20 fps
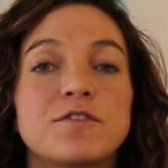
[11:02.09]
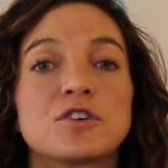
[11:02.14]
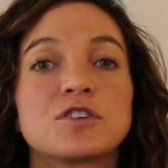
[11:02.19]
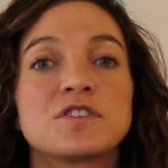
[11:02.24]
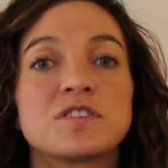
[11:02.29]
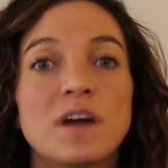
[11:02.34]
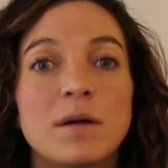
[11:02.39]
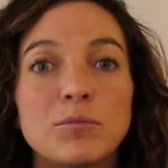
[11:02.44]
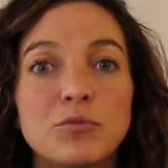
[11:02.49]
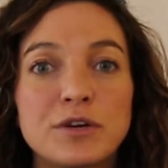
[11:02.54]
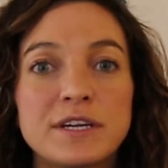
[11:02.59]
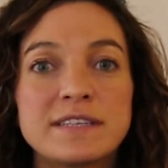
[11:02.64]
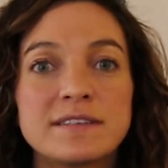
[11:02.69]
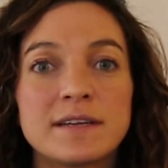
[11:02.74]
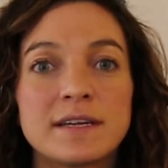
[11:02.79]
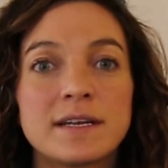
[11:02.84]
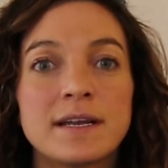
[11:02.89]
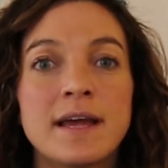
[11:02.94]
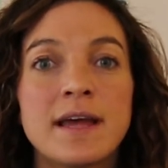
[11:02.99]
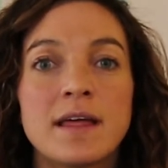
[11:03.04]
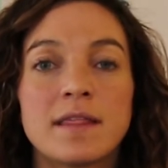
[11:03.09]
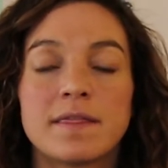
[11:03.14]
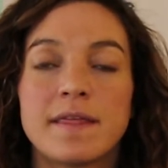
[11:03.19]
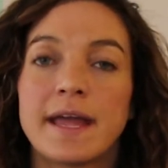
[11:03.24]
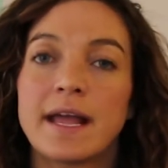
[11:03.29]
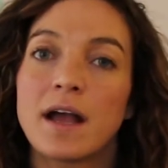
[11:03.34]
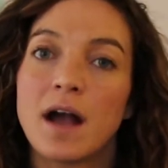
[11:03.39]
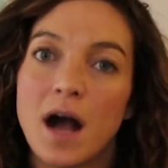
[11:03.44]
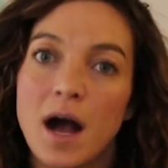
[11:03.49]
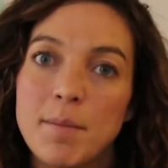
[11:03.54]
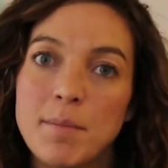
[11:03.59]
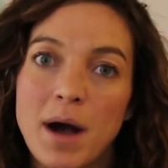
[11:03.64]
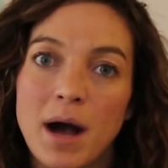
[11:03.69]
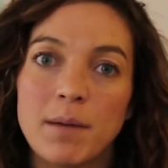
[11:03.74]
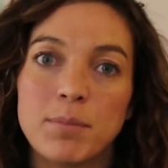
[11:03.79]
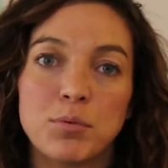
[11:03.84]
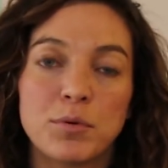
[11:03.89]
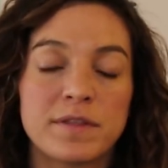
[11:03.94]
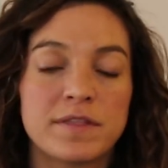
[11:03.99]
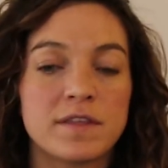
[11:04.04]
for some reason, they come
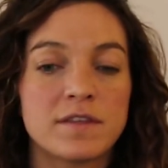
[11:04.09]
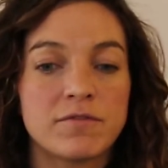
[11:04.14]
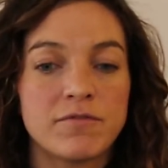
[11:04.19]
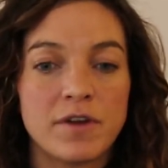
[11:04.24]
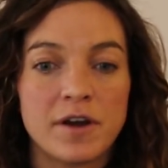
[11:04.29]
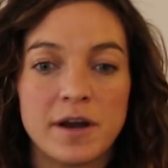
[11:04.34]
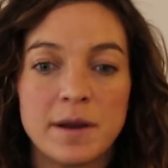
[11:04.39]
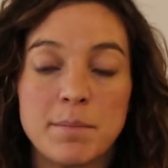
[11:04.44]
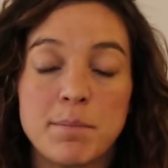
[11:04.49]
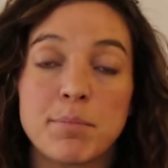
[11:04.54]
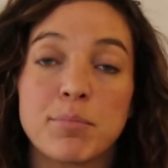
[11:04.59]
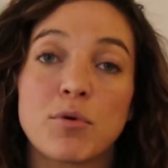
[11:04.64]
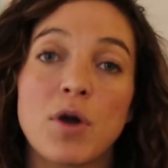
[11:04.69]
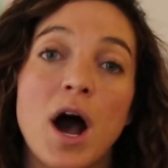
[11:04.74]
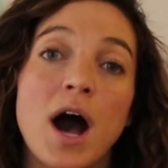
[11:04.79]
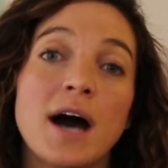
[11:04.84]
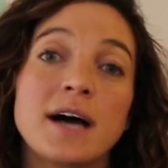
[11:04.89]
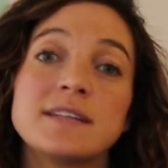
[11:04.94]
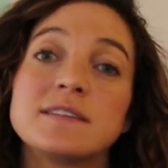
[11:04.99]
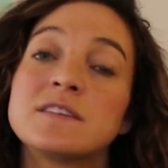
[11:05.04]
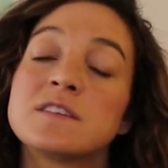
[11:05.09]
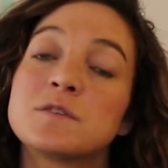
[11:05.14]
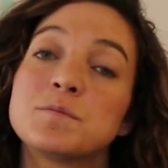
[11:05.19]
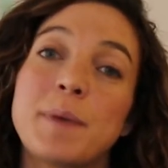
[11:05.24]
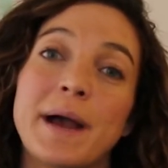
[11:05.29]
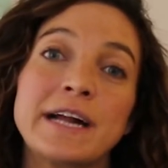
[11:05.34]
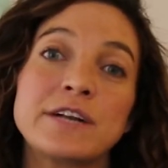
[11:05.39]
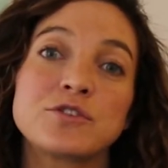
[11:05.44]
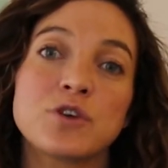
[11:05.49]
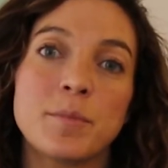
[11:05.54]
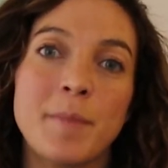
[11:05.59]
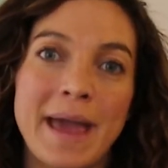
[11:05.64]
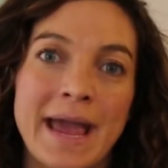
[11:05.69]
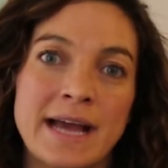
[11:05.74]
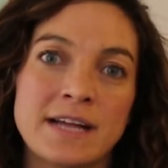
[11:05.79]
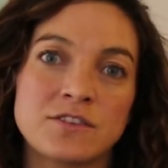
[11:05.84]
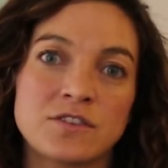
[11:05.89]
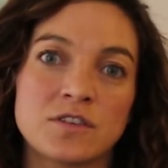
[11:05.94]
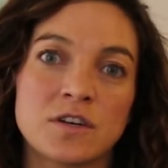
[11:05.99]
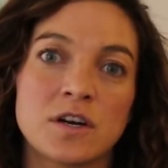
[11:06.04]
up with this very broad spectrum
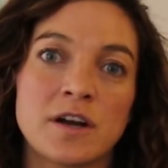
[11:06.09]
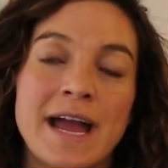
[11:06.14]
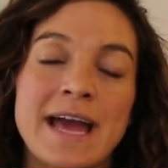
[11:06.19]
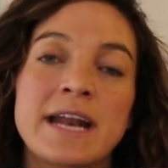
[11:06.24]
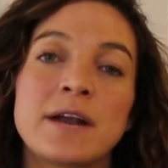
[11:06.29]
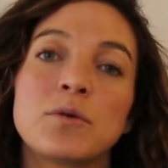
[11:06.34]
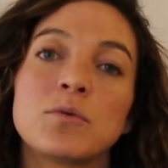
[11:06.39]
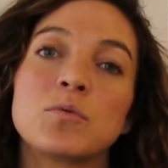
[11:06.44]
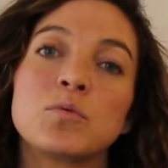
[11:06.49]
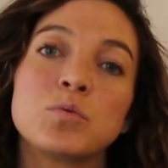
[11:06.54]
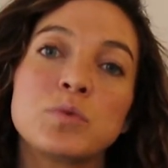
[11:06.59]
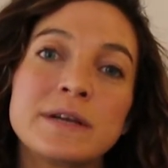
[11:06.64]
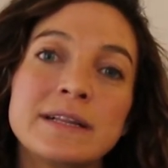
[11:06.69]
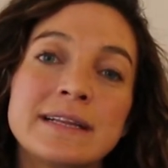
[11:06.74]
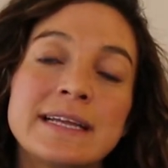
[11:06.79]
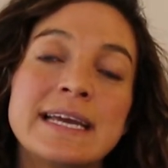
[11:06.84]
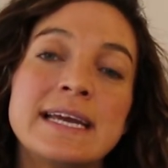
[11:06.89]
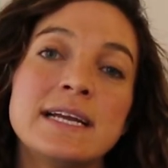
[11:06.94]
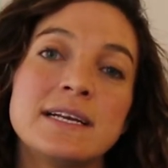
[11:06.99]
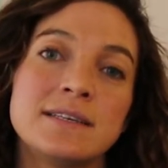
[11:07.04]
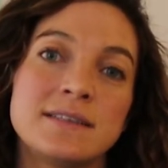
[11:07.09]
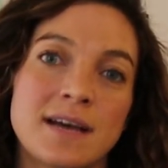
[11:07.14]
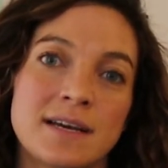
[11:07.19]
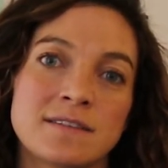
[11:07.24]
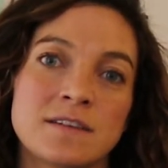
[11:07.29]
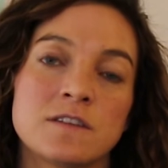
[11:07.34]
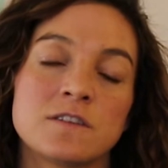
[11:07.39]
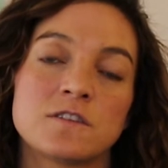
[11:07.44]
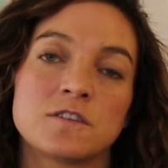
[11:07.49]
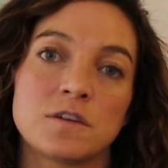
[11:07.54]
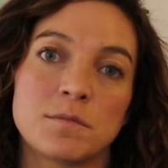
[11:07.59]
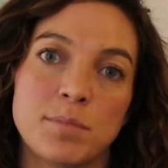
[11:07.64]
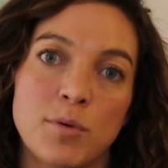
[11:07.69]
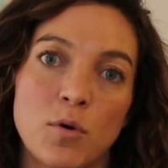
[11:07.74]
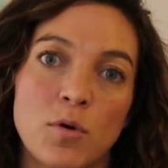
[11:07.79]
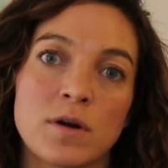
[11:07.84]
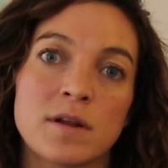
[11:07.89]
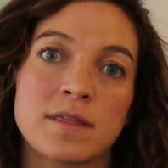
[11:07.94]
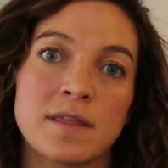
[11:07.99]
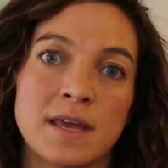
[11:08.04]
answer, and it really doesn't
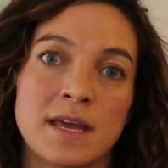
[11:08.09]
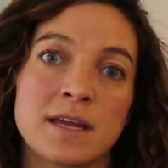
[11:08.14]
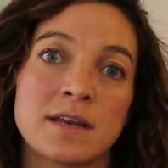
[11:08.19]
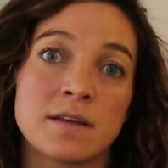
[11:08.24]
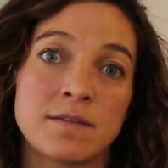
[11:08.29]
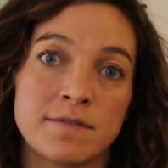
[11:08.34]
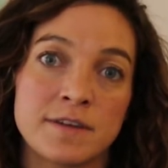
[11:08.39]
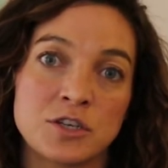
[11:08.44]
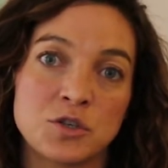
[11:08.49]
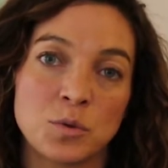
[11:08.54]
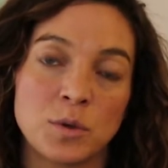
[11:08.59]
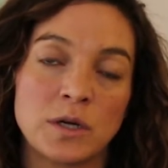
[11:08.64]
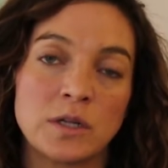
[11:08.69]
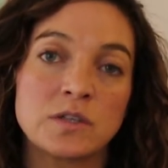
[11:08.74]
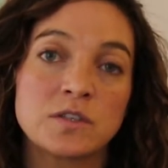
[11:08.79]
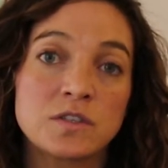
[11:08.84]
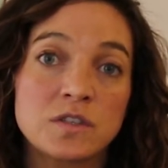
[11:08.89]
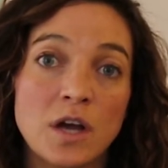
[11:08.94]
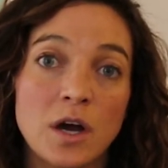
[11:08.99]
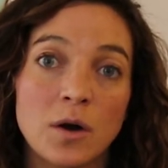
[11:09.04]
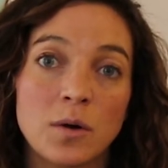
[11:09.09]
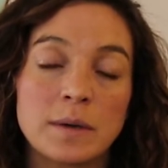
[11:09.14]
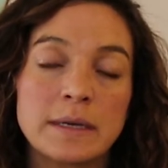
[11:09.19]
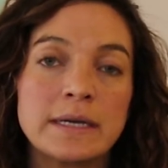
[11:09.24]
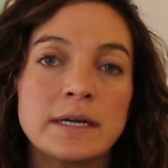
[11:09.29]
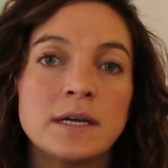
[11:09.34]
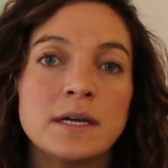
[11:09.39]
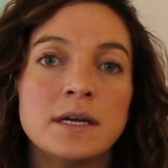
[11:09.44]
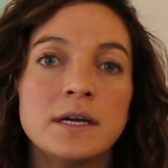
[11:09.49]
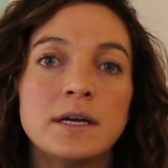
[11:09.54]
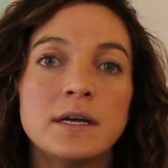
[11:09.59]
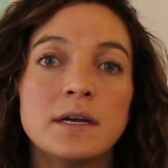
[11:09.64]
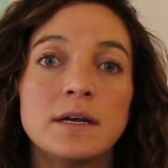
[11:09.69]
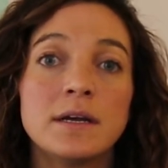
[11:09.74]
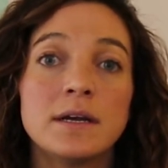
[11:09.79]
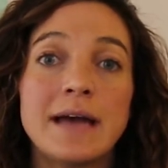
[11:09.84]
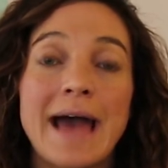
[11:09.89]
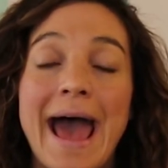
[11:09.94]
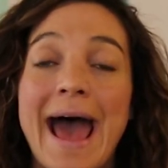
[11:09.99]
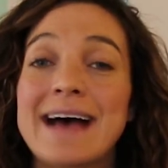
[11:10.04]
support the individual. So
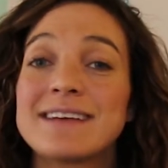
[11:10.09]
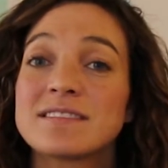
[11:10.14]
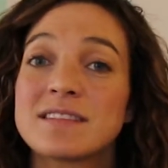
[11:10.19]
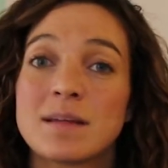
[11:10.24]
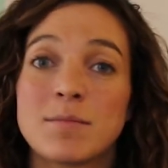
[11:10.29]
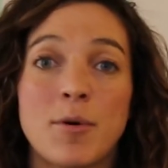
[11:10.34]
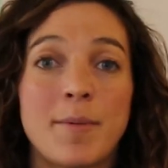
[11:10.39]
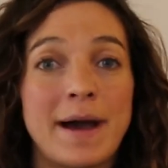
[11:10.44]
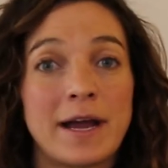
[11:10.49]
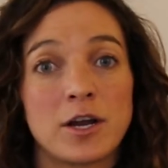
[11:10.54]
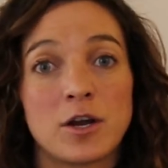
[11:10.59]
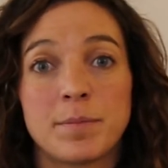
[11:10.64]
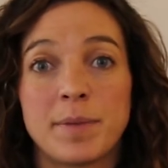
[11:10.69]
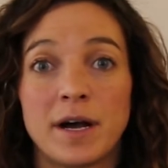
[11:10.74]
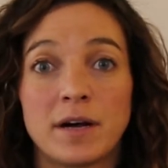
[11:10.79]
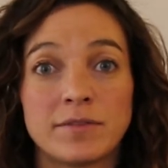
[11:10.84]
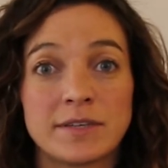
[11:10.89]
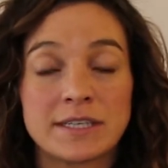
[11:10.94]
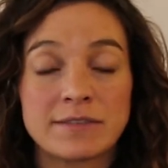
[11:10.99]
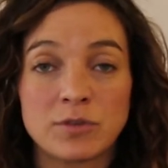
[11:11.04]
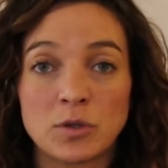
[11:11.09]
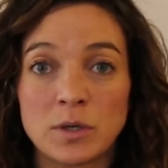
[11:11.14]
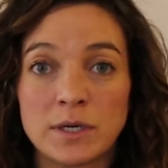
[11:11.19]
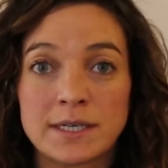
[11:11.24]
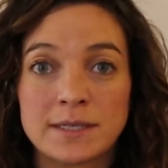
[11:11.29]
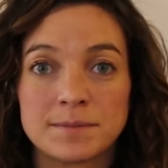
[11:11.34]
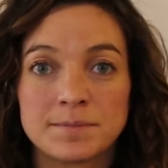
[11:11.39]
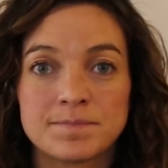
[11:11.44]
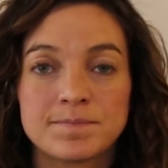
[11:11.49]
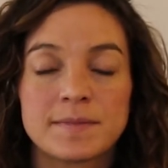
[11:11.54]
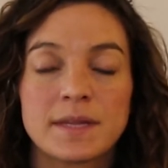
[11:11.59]
ask them about your pelvic floor.